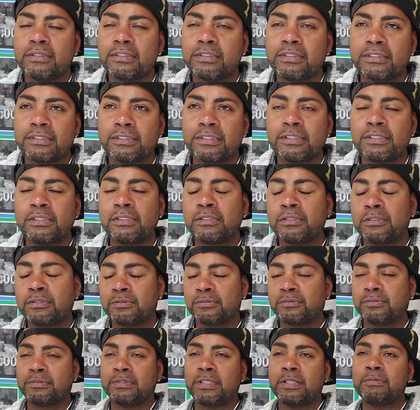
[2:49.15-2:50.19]
So
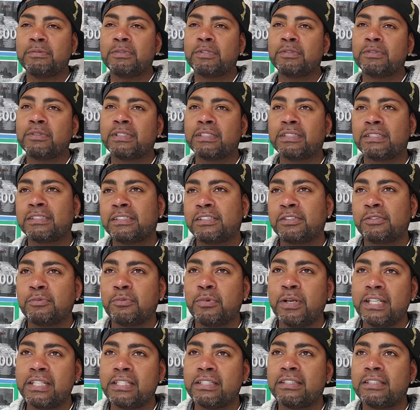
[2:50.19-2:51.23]
I'm going to
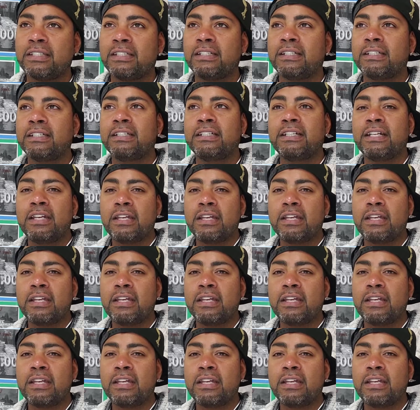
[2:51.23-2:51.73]
Wednesday,